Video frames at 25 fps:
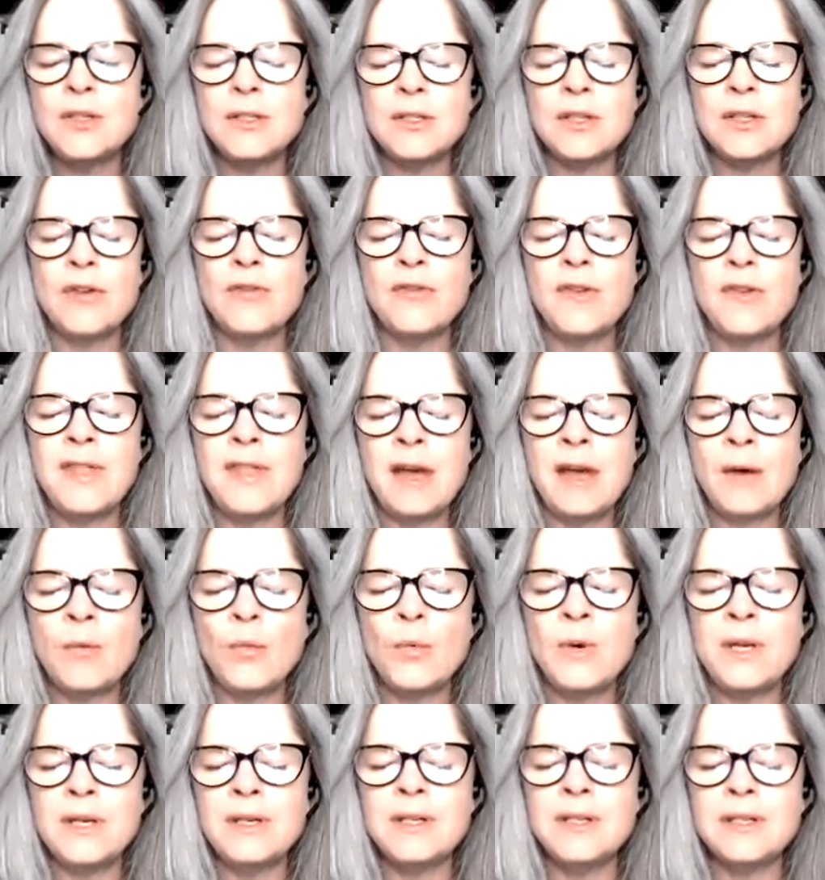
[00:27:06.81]
yourself in that
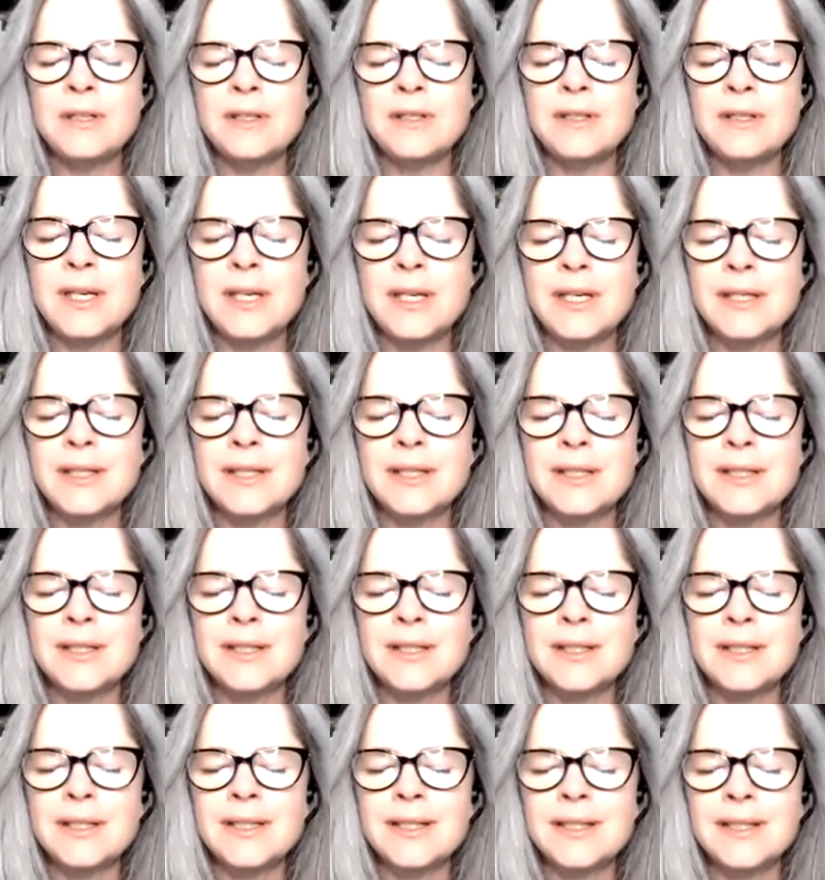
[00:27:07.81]
witness seat
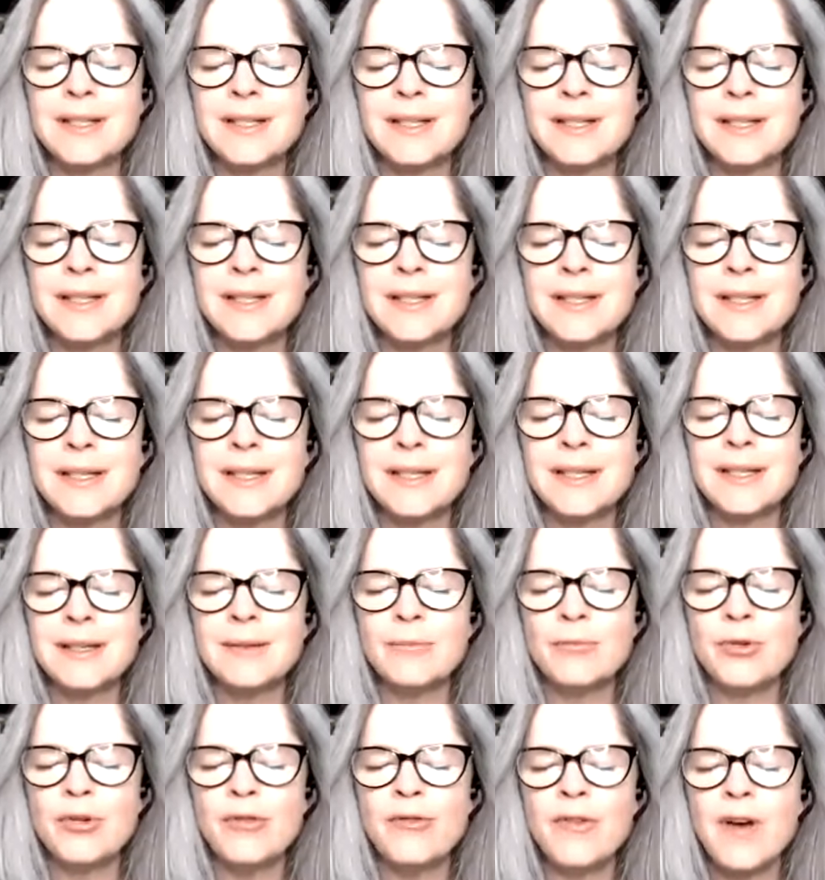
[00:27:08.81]

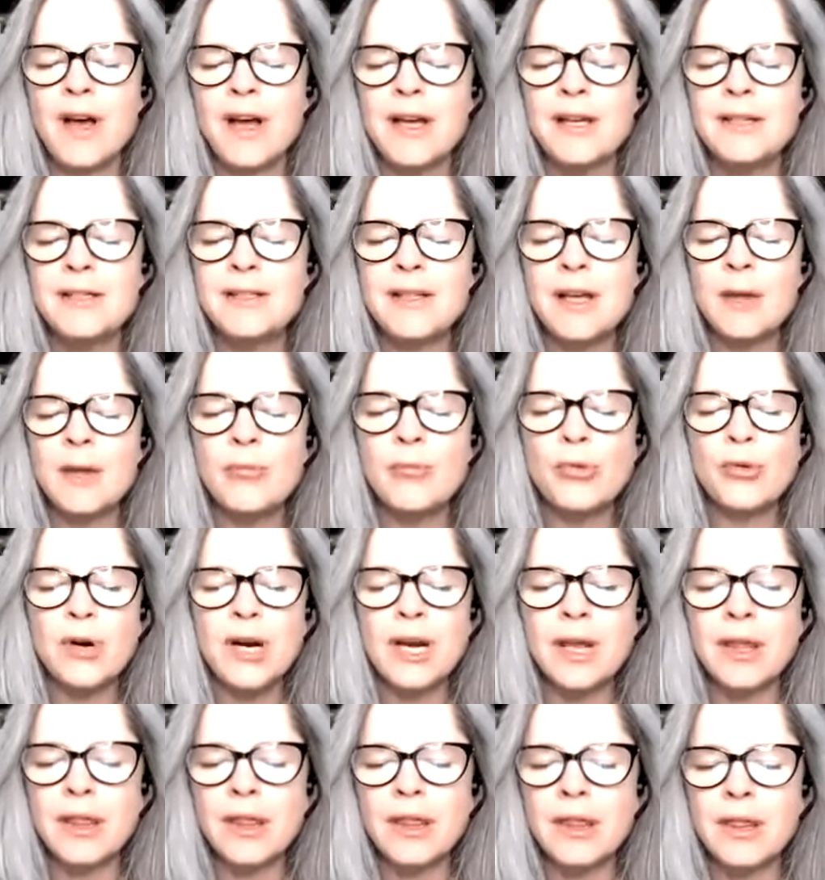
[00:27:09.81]
provides a
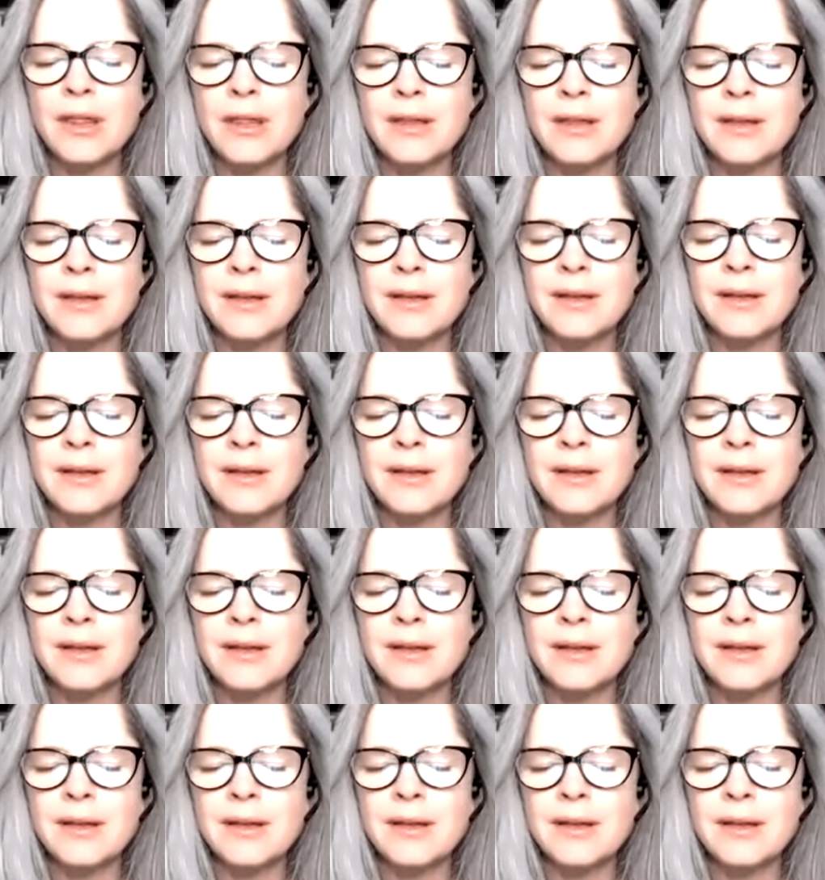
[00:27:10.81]
breath,